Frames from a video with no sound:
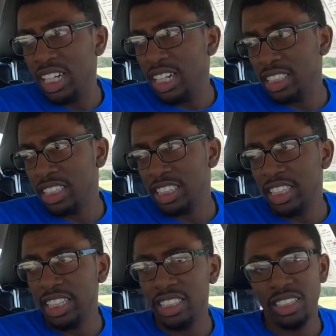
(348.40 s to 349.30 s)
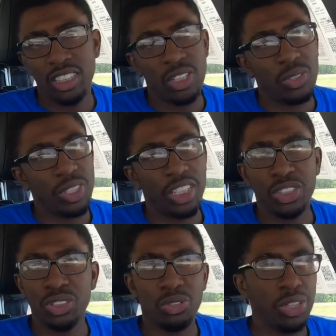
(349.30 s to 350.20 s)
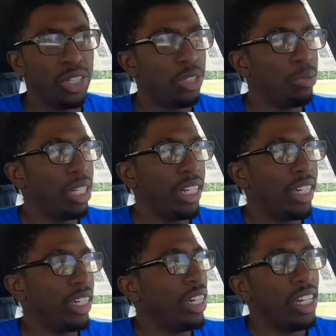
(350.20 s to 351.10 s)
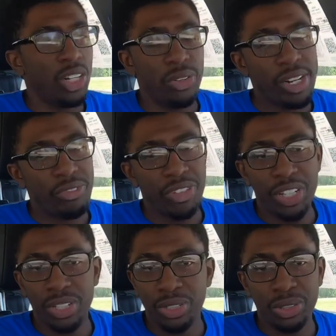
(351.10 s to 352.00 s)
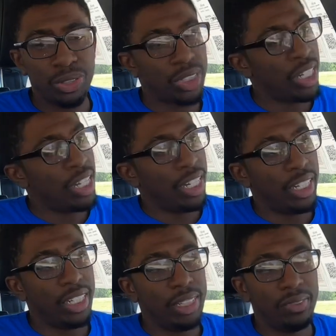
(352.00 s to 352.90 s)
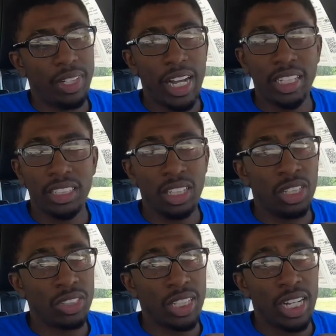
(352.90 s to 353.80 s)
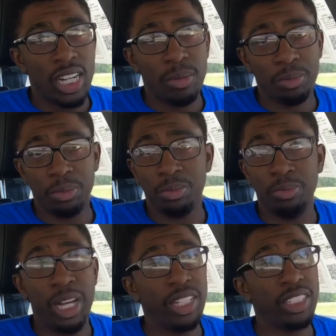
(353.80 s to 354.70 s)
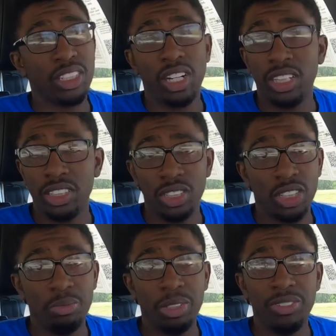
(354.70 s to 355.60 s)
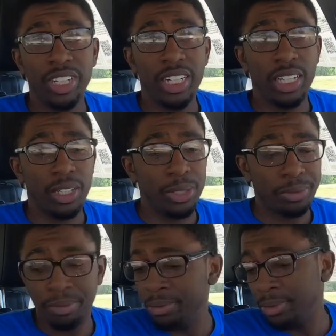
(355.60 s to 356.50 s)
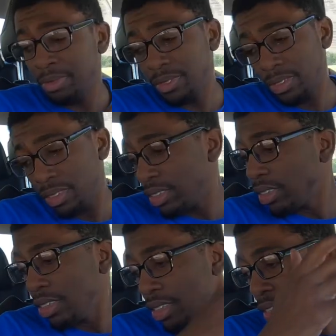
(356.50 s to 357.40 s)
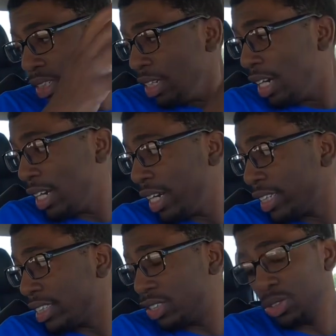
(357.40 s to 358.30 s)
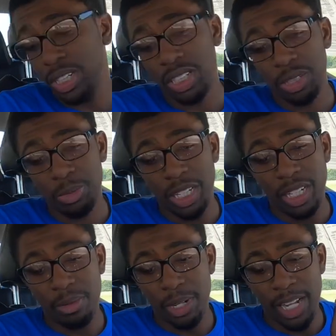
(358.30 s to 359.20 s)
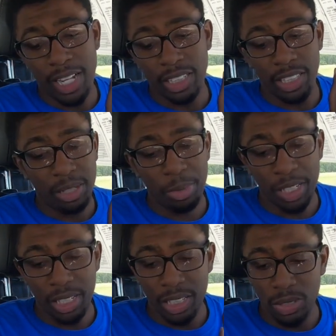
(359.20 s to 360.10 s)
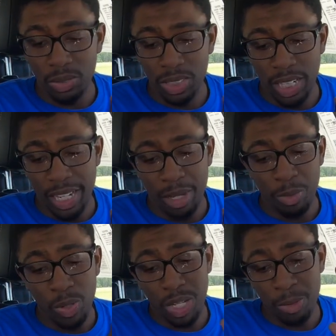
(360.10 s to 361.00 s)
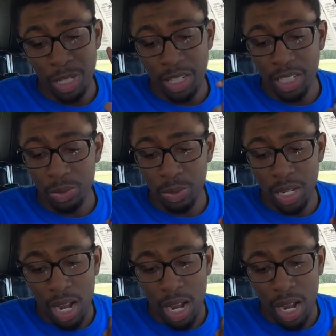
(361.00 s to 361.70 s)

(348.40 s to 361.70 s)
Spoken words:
I suggest, you know, get your Toyota, man. They're great vehicles, last a long time. Maintenance cost is going to be very low. I like the Toyota, man. I might have to get me another one. I am gonna get me another one.